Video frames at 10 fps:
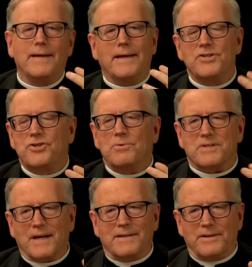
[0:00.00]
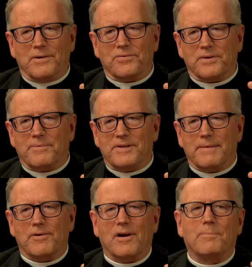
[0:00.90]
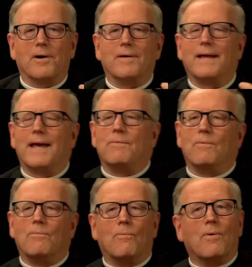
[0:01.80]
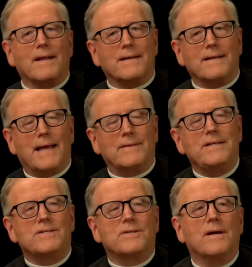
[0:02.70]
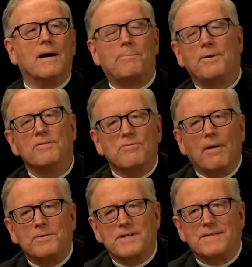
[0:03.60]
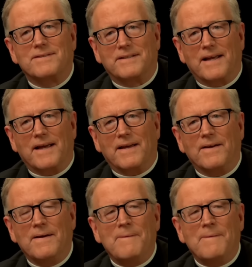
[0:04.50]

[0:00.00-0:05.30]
issues and ideals of the Democratic Party and what it at least appears to represent today?